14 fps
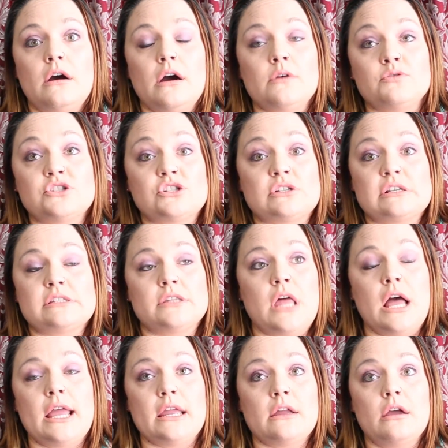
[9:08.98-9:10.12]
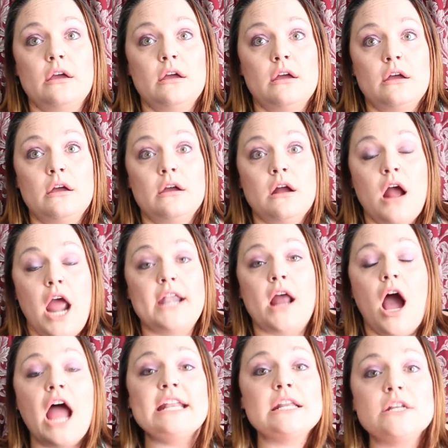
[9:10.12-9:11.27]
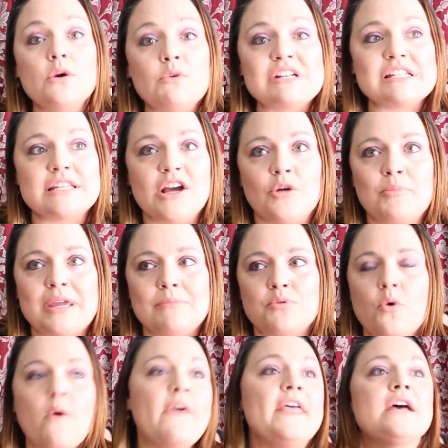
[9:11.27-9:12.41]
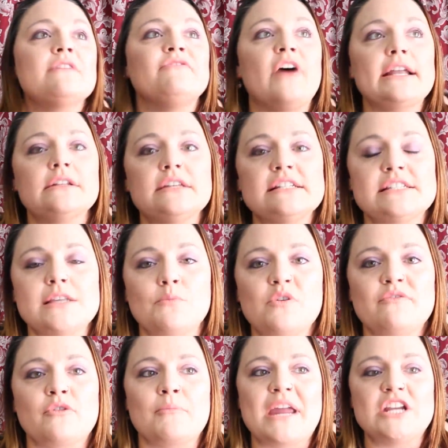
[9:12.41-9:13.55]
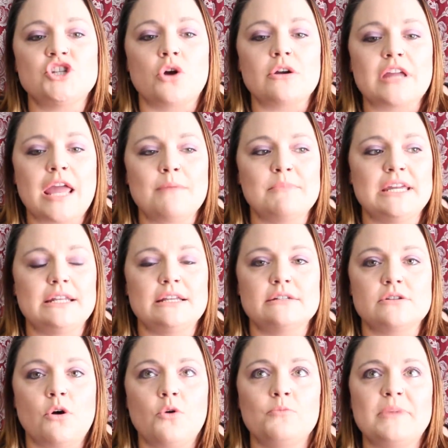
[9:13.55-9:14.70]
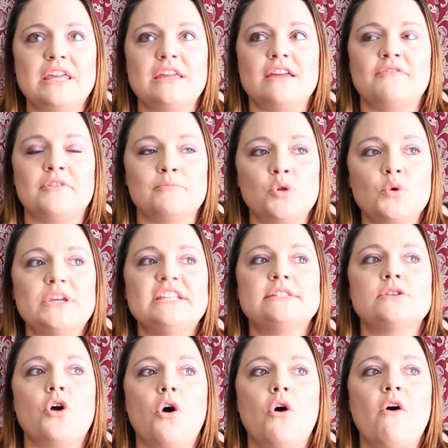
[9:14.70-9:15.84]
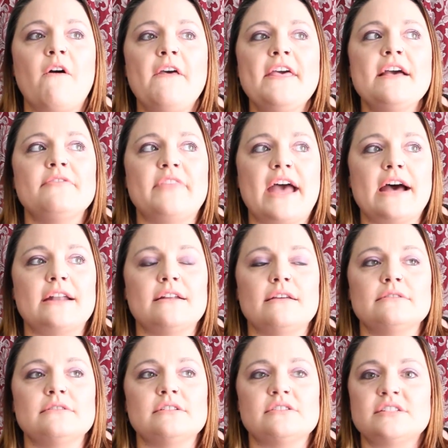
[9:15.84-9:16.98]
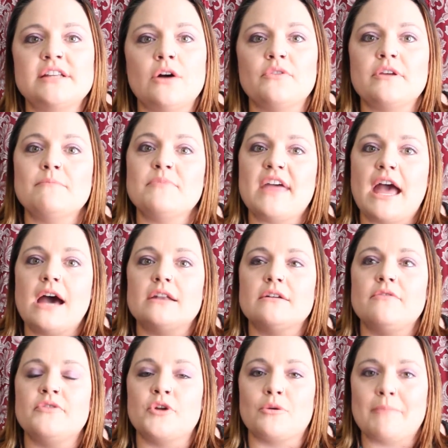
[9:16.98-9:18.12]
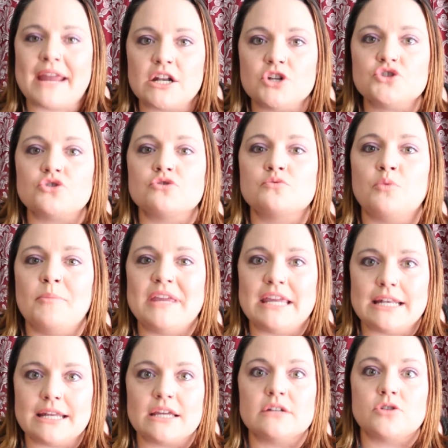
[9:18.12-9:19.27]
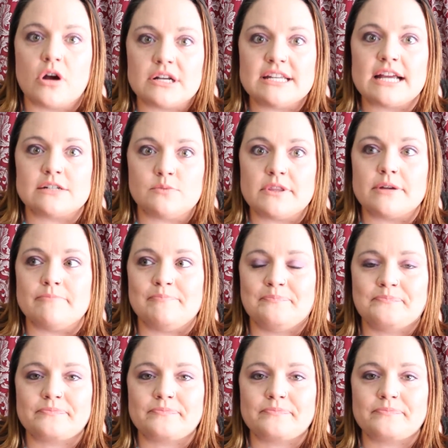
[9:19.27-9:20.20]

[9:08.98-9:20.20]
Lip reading: I was just like, and I didn't know what to tell people. Finally, someone from HR came in and told me if employees call, that just tell them that their managers will be getting in contact with them.